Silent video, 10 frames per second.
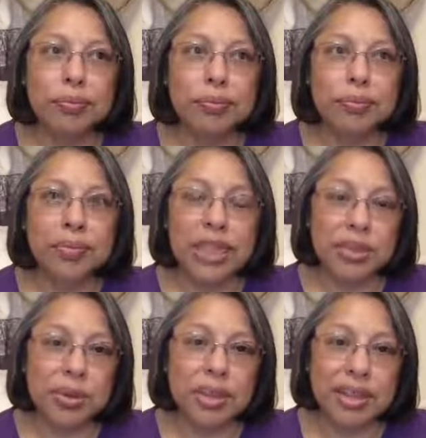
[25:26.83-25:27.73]
That's
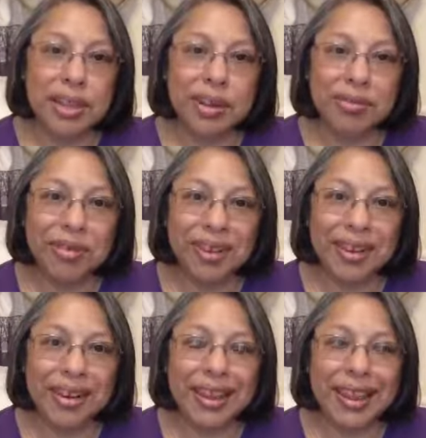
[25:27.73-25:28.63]
what it's there for.
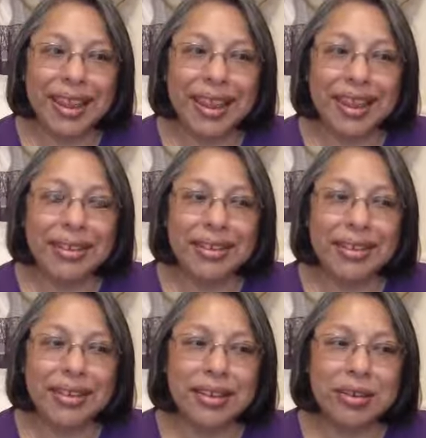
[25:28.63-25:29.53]
And
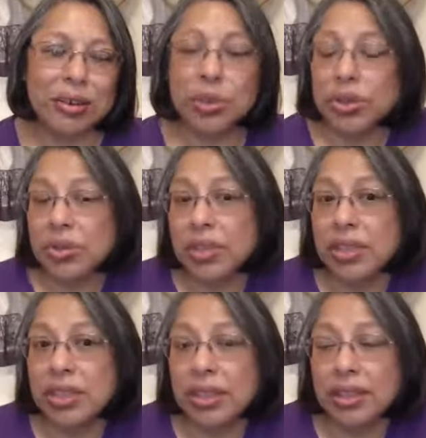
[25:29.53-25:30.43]
we'll do
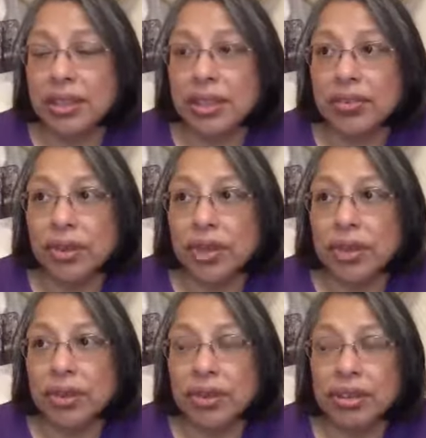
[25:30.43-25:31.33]
this at least
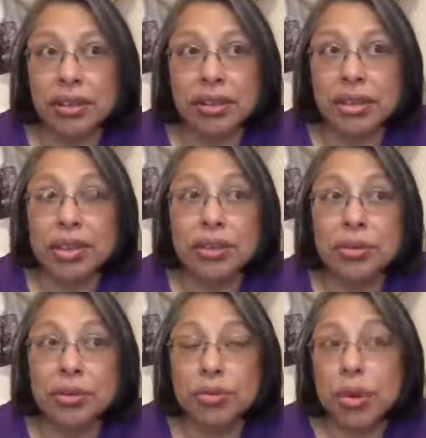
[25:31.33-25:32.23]

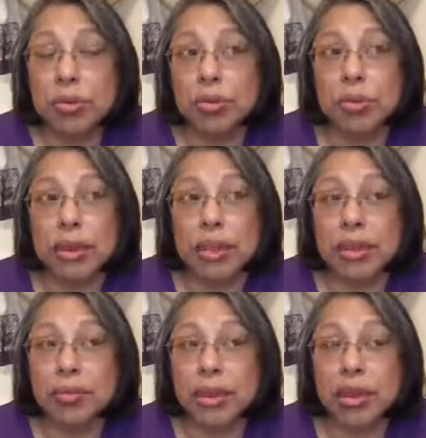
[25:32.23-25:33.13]
through probably the
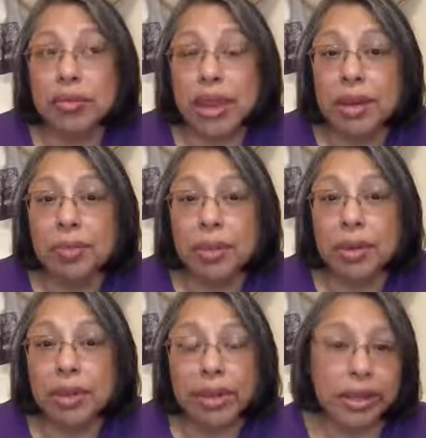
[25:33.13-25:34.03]
middle of
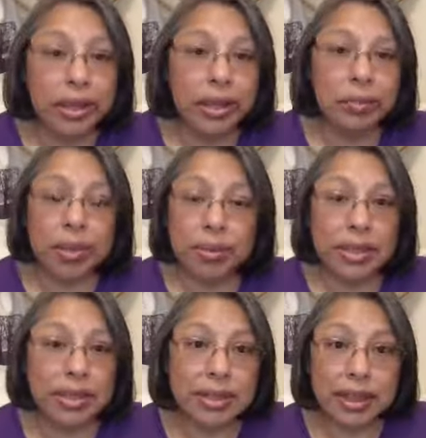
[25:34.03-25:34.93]
April, maybe
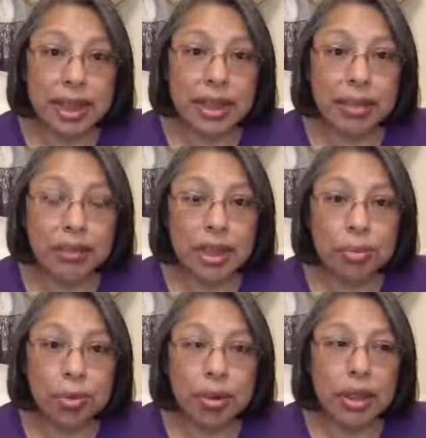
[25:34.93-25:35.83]
until the end of
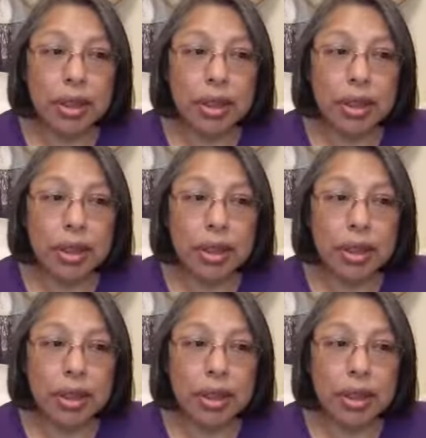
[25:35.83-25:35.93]
April,